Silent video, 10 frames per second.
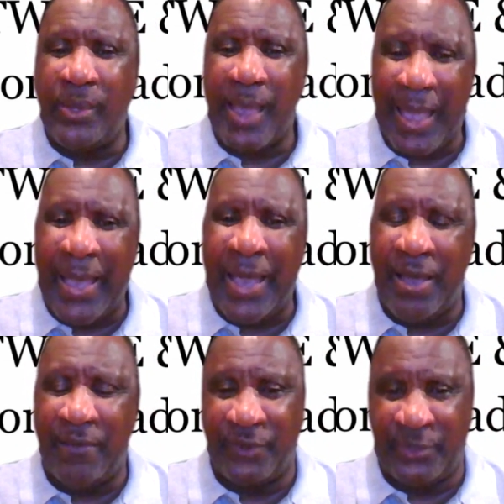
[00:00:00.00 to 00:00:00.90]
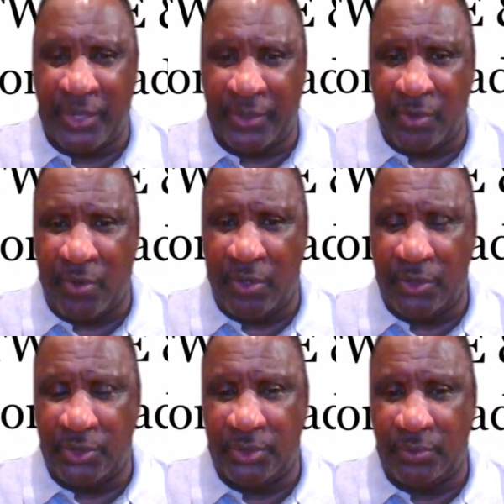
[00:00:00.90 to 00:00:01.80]
So we have the
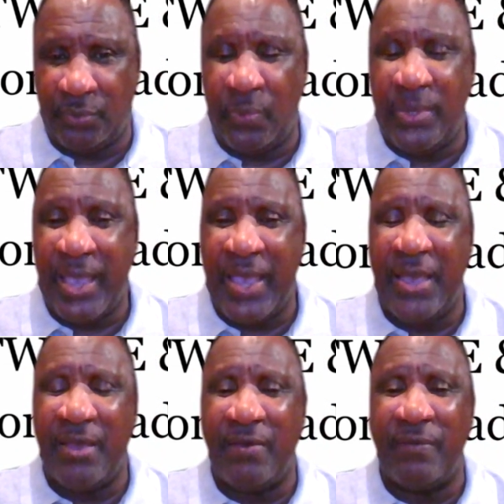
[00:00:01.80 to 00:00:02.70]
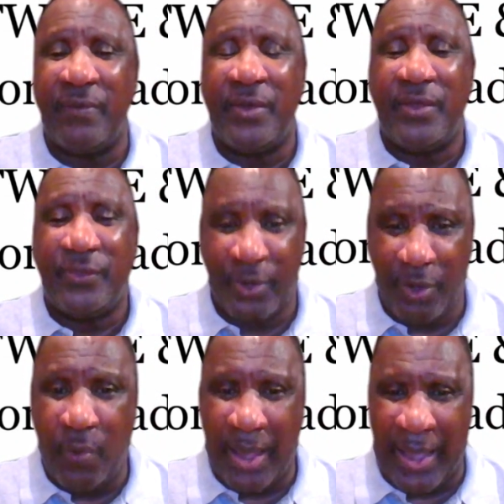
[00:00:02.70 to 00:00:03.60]
technology, we have
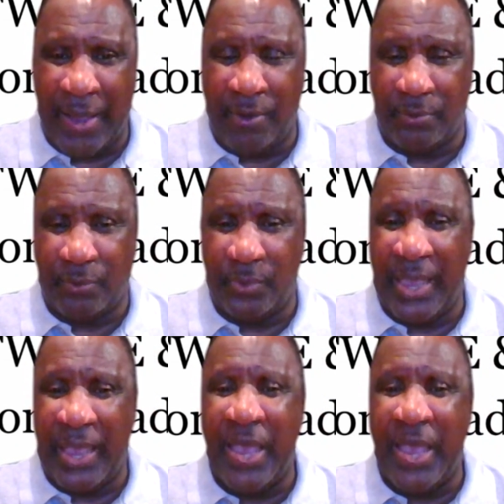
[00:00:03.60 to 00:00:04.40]
the know-how,